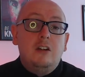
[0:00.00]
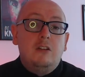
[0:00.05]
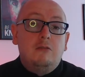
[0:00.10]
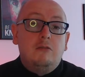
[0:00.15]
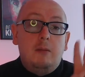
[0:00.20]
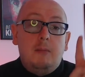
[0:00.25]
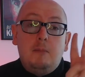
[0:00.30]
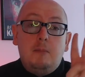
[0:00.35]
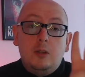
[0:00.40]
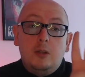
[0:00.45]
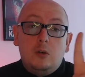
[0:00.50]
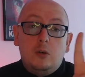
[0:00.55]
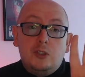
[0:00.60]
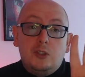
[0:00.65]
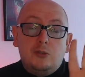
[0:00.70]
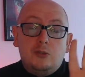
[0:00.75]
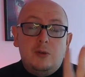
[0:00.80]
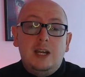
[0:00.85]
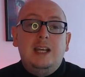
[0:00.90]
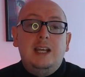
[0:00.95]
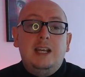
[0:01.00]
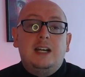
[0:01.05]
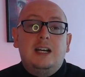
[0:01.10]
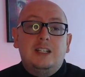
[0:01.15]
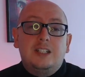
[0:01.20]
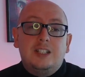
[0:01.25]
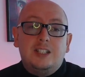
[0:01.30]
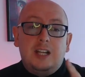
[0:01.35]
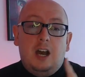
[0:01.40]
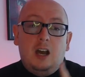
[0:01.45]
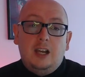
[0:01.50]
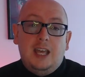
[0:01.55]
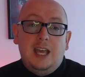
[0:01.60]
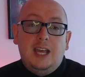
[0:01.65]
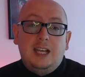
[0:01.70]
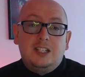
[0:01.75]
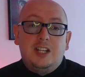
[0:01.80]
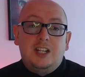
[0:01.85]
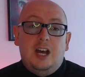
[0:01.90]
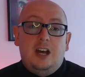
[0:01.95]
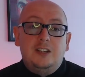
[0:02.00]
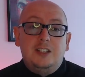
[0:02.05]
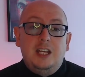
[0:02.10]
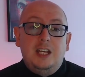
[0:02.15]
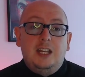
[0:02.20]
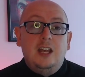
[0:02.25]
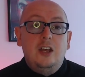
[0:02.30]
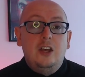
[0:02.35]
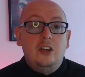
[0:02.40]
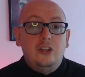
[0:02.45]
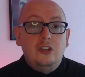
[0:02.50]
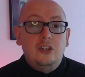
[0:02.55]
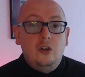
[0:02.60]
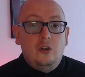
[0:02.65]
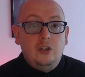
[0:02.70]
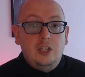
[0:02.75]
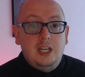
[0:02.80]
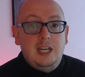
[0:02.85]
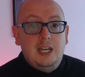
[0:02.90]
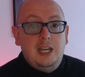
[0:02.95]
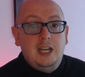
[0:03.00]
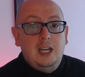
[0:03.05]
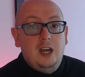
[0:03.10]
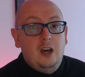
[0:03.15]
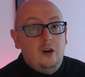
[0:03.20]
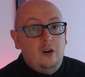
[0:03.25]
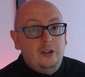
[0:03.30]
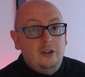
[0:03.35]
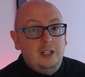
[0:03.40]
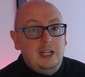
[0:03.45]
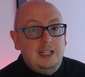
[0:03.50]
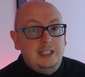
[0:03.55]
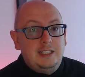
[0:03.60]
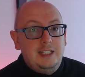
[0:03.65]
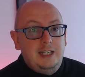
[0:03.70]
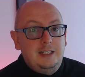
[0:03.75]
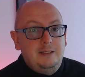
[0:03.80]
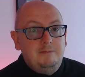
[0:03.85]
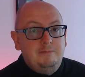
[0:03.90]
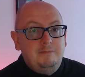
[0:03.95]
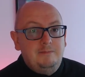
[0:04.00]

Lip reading: Remember those three and start kickstarting your year on LinkedIn.